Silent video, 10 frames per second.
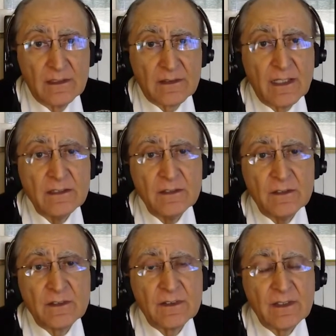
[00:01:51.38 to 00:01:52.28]
That is
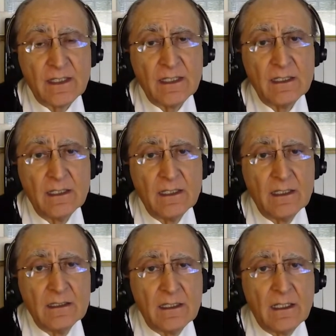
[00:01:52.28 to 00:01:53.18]
to say,
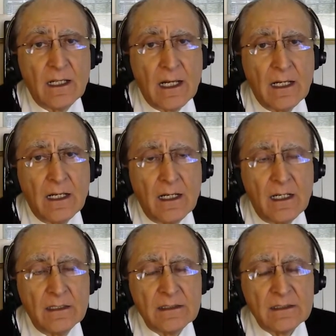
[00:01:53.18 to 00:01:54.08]

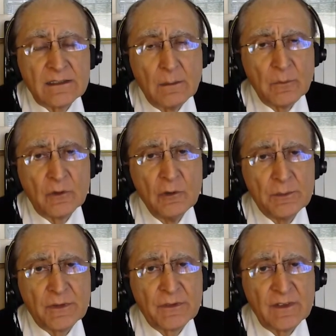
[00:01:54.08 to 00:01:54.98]
some
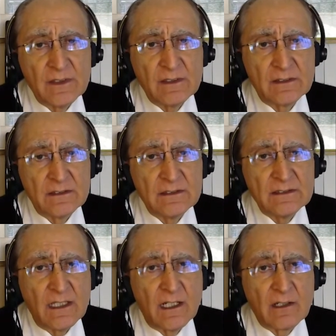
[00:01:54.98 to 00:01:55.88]
groups of citizens
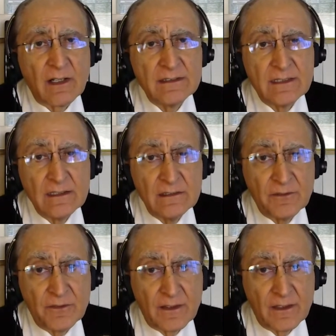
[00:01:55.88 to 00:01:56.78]
are
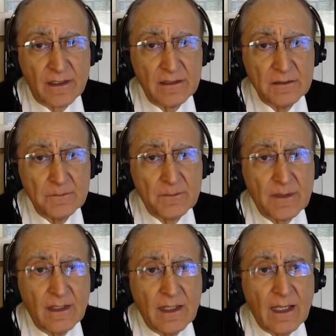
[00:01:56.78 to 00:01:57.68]
identified
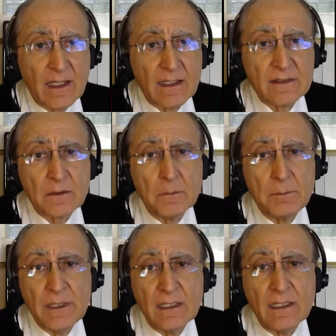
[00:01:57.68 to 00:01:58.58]
as
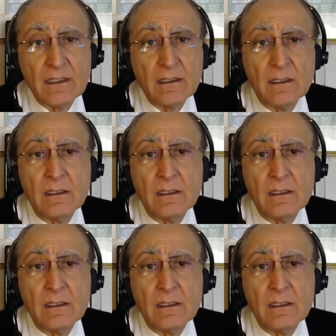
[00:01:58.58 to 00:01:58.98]
being